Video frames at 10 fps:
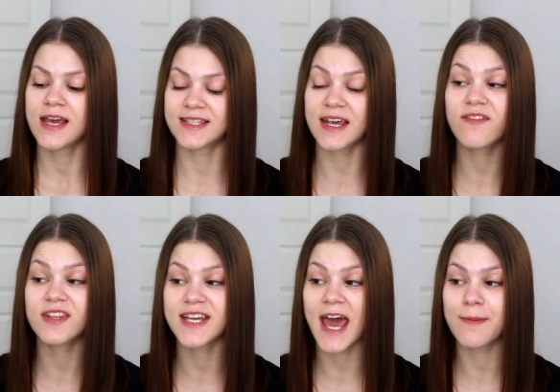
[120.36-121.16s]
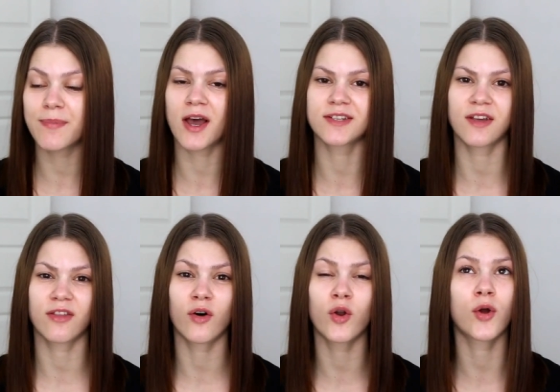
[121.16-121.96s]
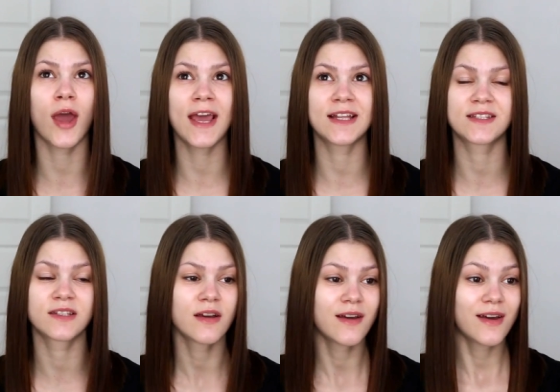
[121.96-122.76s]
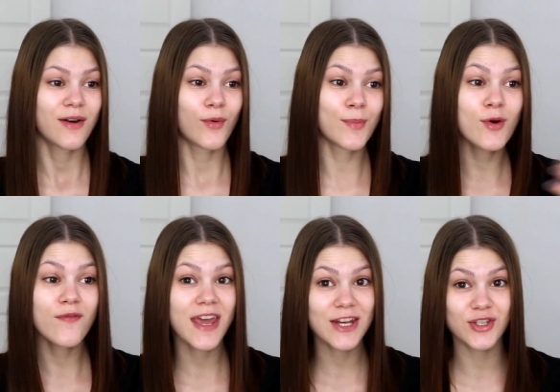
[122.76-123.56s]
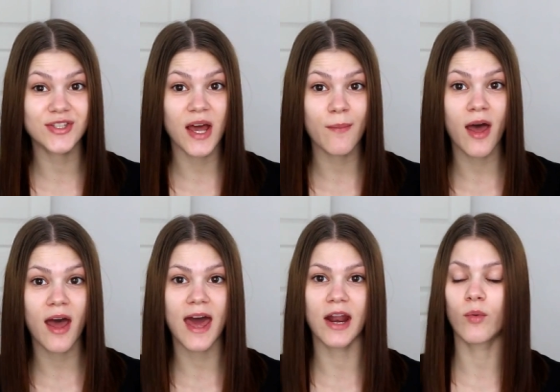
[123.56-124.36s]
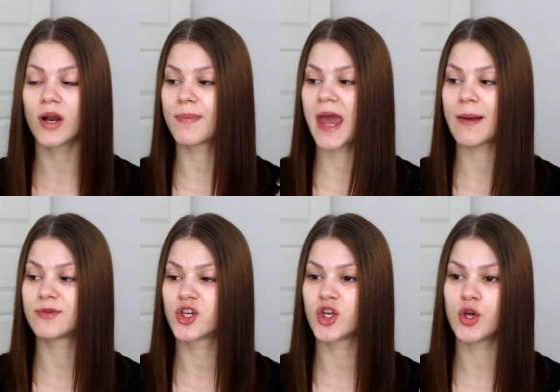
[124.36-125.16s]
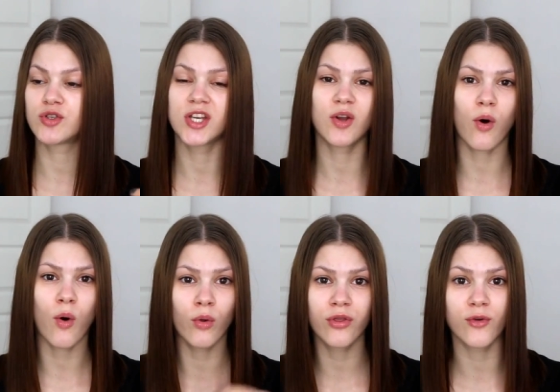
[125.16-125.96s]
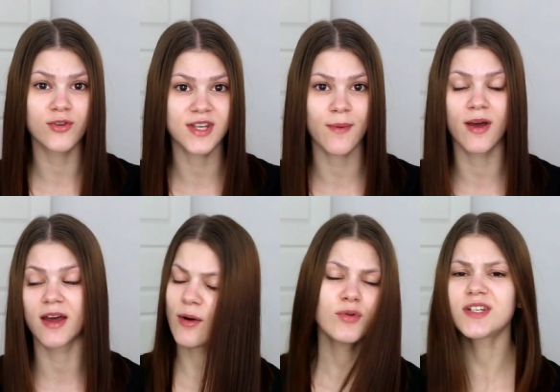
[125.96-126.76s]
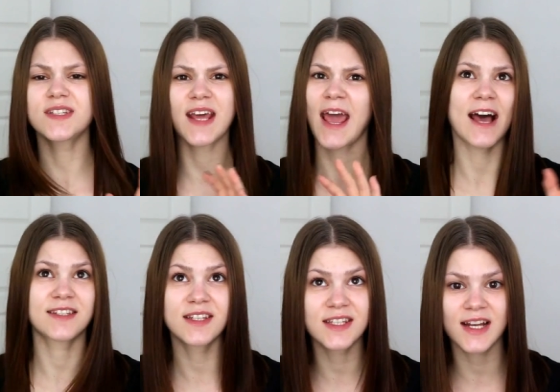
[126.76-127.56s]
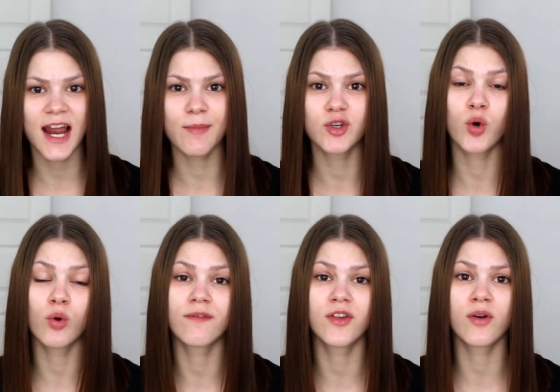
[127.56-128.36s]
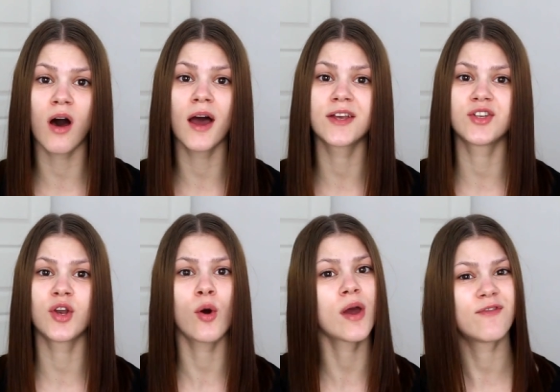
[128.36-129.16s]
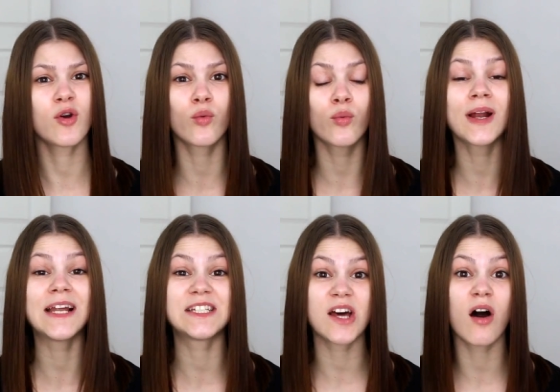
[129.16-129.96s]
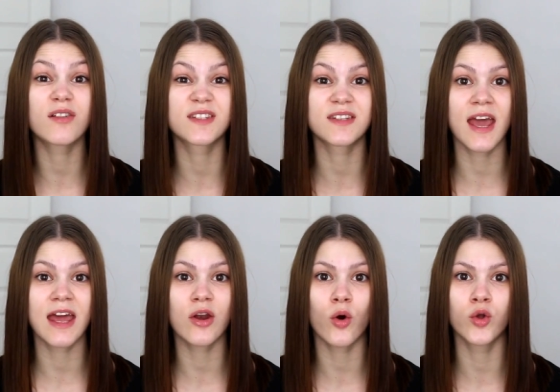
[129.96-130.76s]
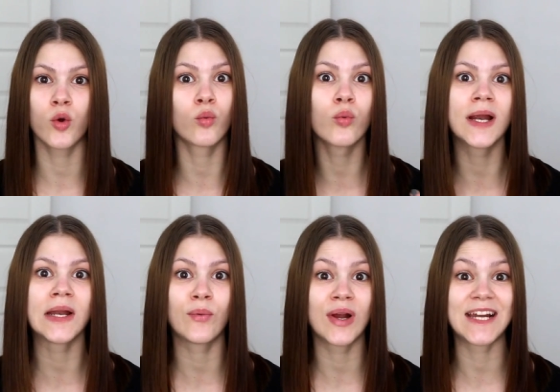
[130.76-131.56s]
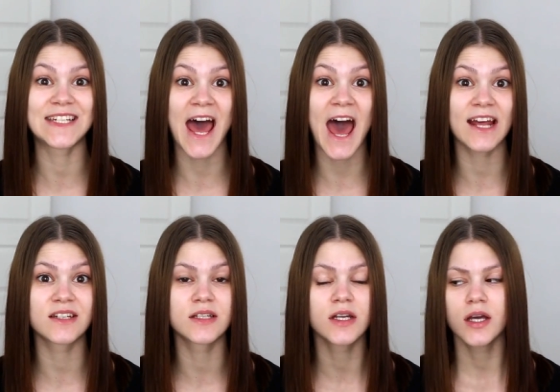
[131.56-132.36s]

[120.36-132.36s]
instead of the 10 because I thought, okay, it's we're moving into summer and I want to be able to use it all through summer. I would just say as a disclaimer to all of you guys, you know, if you're really dark skinned or you're really, really tanned,